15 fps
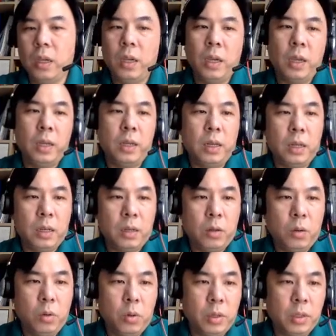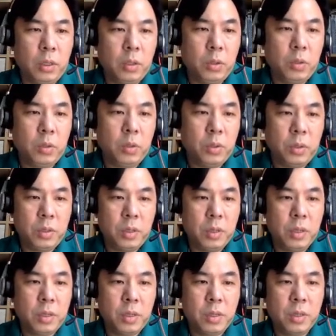and then all I need to do is
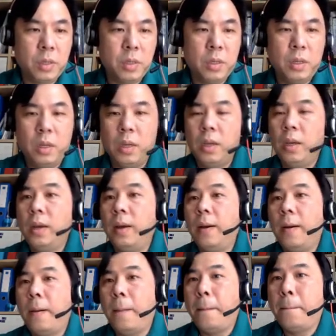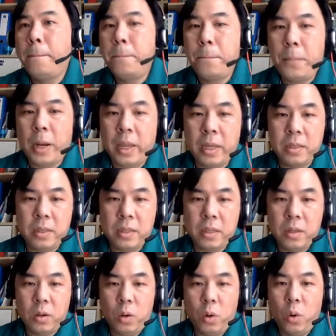just place
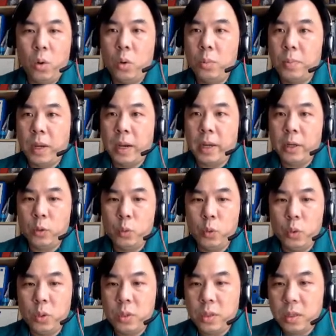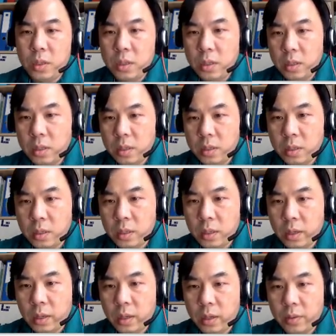all my roots that
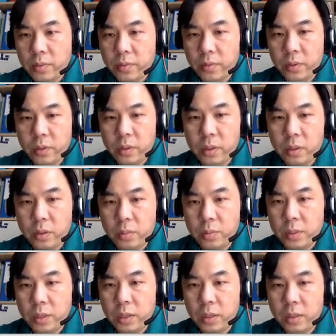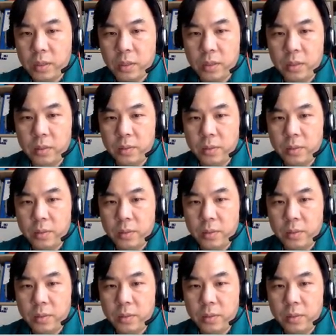I have already obtained here.